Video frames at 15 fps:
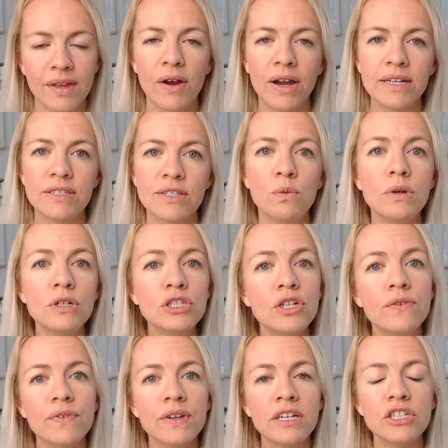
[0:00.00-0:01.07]
All right, so once
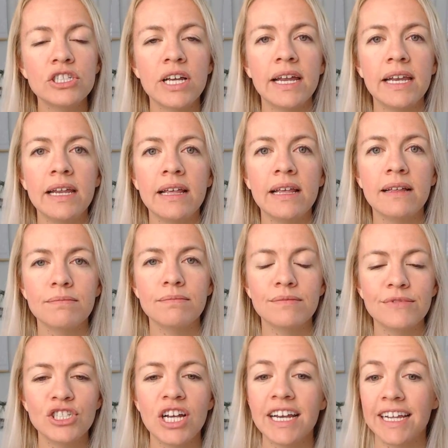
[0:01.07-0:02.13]
you're finished
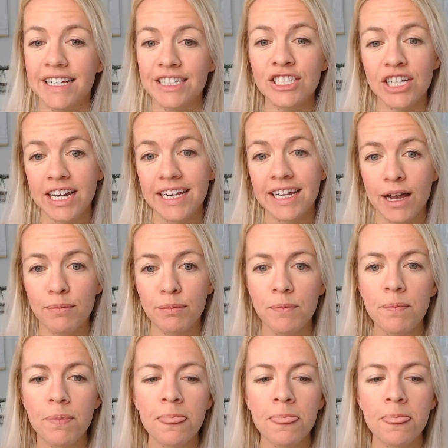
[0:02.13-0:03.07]
shining up.